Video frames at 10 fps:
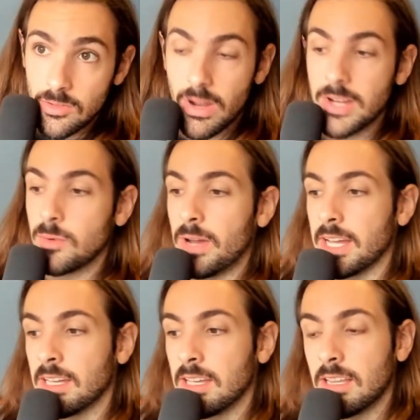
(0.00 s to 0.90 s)
right
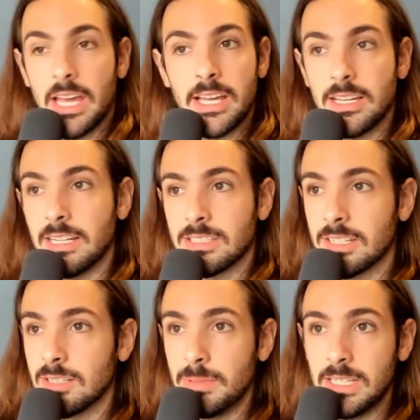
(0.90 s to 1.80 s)
away. It's
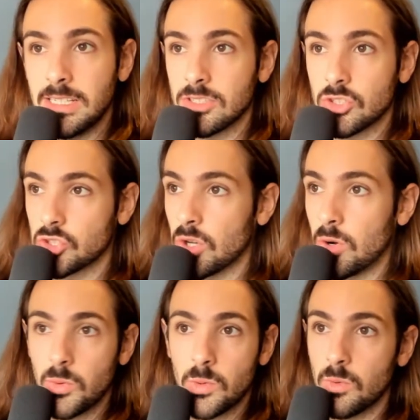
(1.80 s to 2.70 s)
going to be
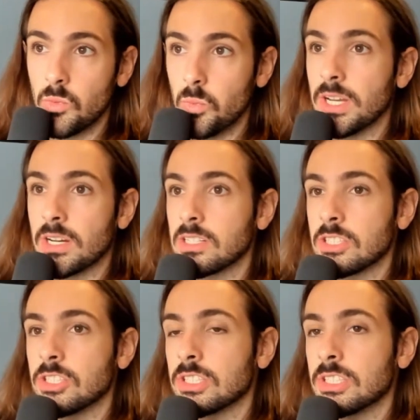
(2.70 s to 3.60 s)
so weird
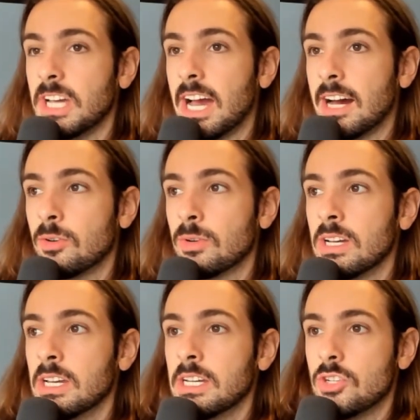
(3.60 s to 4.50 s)
to just see how
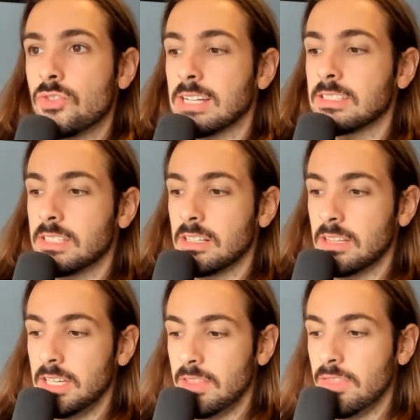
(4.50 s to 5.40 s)

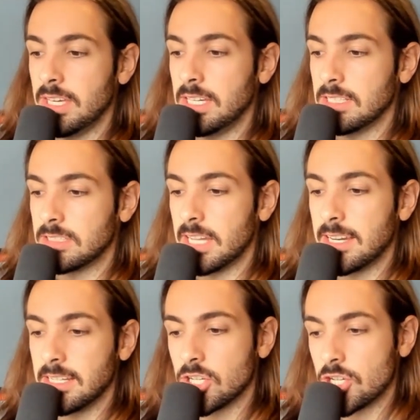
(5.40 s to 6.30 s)
drastically the
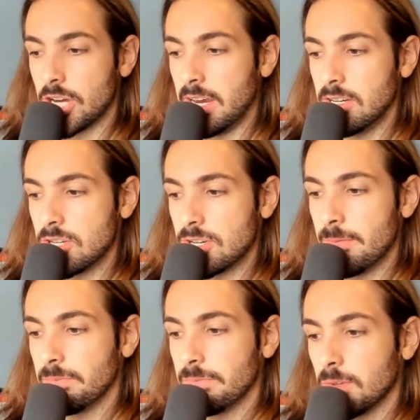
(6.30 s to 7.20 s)
standings change
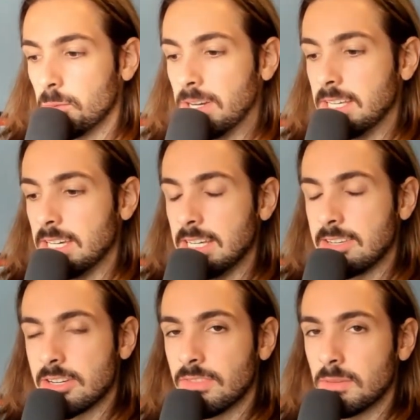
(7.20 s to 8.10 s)
when
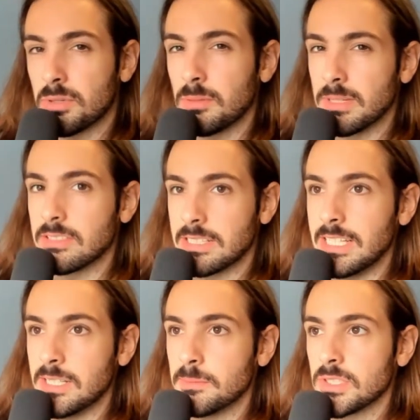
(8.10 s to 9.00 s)
each of the premier
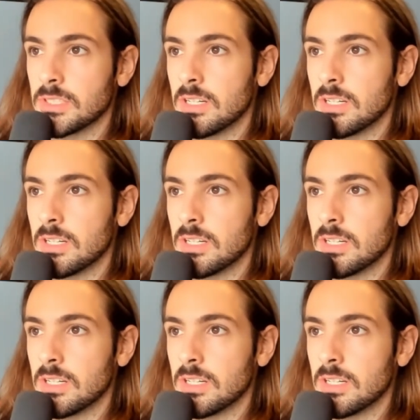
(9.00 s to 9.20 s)
teams